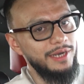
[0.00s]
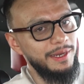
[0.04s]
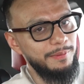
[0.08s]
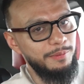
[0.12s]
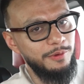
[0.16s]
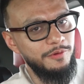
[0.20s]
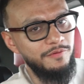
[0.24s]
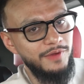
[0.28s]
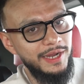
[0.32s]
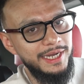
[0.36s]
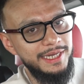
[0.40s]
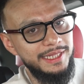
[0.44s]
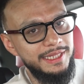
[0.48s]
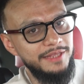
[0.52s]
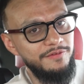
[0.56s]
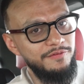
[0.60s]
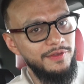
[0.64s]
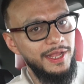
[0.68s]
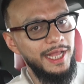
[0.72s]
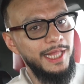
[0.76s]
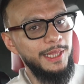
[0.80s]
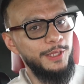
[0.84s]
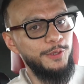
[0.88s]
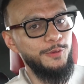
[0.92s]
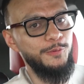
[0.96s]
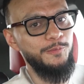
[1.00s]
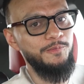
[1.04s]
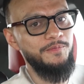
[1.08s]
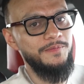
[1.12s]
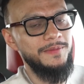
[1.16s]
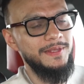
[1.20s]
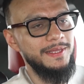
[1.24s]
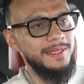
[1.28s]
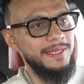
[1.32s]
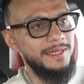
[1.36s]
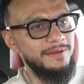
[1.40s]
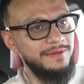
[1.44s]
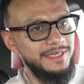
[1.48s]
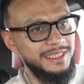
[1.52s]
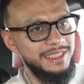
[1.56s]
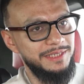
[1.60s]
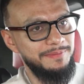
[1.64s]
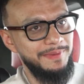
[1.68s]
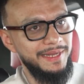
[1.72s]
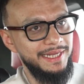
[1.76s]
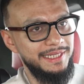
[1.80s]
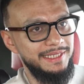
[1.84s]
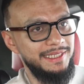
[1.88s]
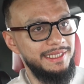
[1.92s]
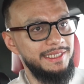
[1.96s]
not providing the value they're
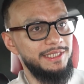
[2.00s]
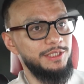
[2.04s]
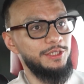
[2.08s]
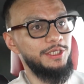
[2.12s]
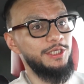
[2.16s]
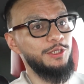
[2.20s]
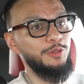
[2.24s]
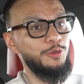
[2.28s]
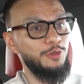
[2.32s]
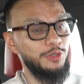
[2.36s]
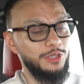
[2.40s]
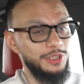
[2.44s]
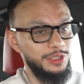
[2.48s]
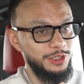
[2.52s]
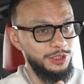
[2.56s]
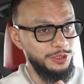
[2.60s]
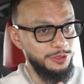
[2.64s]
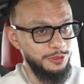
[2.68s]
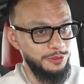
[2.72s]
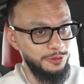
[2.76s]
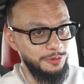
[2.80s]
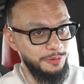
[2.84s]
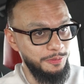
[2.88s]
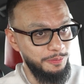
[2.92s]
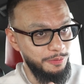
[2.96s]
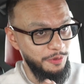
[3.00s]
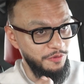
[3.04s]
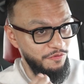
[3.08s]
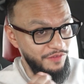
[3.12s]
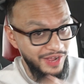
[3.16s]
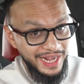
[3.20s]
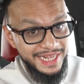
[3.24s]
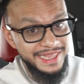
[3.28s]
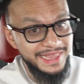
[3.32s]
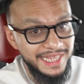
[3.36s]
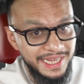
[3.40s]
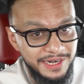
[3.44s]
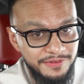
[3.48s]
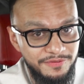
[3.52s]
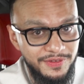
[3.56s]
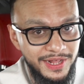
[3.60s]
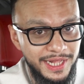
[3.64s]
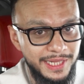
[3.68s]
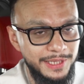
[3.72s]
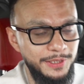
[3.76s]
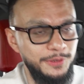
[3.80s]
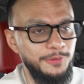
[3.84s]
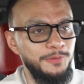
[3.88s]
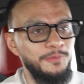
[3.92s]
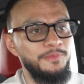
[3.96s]
expecting. So in order to provide that
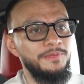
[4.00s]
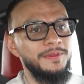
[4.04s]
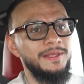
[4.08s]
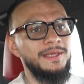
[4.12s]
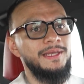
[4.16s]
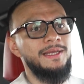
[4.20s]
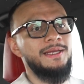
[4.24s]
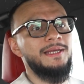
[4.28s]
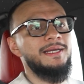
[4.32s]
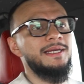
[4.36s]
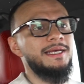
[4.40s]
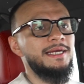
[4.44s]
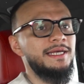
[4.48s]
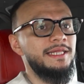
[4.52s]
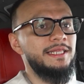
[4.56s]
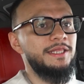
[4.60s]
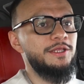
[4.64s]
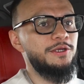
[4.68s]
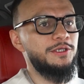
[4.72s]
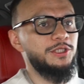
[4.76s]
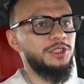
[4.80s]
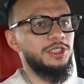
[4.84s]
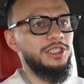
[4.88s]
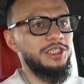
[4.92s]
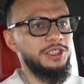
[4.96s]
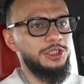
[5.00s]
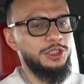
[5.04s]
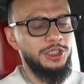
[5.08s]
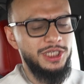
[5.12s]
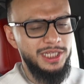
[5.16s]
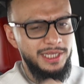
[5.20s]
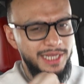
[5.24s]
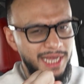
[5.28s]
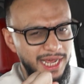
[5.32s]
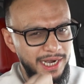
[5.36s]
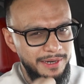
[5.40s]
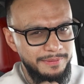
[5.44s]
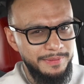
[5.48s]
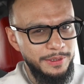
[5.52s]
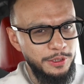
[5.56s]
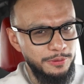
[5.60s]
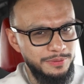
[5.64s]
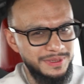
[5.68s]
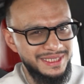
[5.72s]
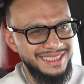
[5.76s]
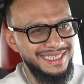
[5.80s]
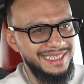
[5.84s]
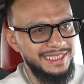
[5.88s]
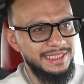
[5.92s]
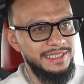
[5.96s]
value, there's literally got to be
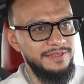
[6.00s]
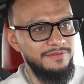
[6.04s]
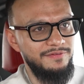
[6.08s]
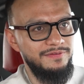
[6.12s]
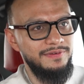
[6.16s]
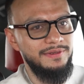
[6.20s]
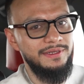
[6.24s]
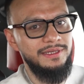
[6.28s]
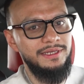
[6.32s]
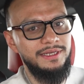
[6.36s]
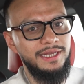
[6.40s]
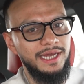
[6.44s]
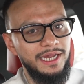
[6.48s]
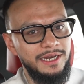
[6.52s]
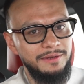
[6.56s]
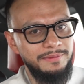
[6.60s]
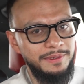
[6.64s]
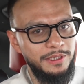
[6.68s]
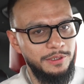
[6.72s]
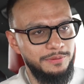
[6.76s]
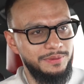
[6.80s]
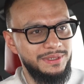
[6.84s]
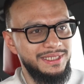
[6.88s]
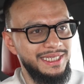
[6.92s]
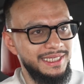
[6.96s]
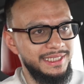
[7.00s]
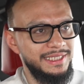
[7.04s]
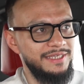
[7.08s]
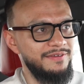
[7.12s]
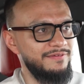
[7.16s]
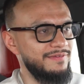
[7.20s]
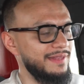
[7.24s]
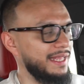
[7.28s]
obsessive. You got to be obsessive